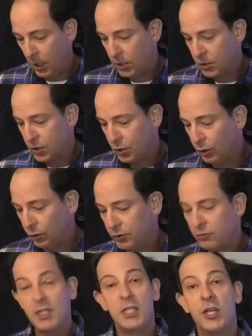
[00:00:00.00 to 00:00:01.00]
Schools
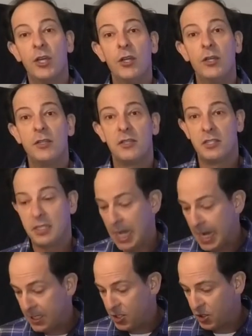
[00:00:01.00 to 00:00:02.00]
return to
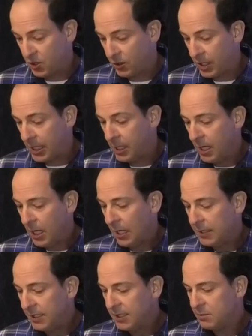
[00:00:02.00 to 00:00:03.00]
stage 3,
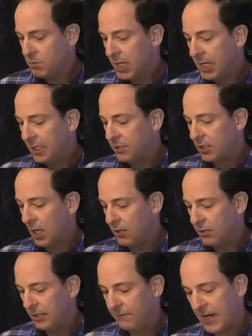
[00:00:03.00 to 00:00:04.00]
and this means
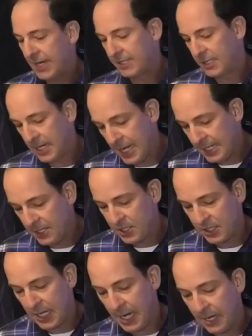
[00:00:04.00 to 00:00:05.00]
only vaccinated
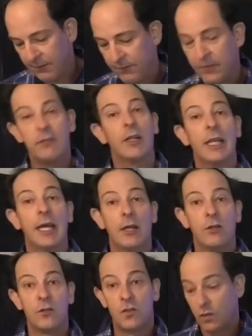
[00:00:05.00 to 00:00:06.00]
staff are allowed
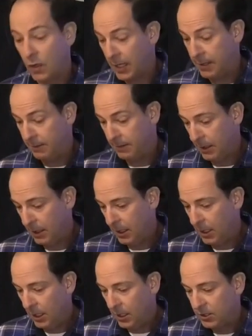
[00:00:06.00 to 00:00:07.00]
on site.
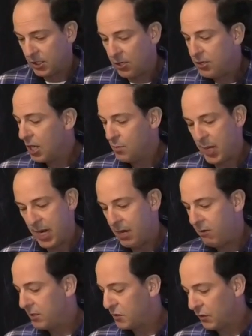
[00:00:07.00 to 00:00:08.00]
So no
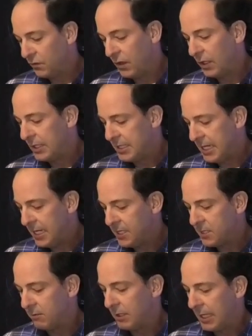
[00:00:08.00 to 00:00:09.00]
parents or volunteers
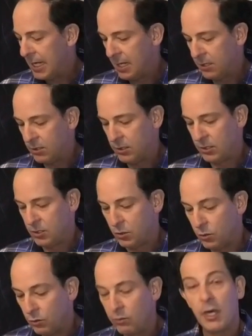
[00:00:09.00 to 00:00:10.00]
are allowed onto the
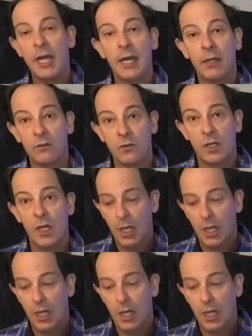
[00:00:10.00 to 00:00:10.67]
school grounds.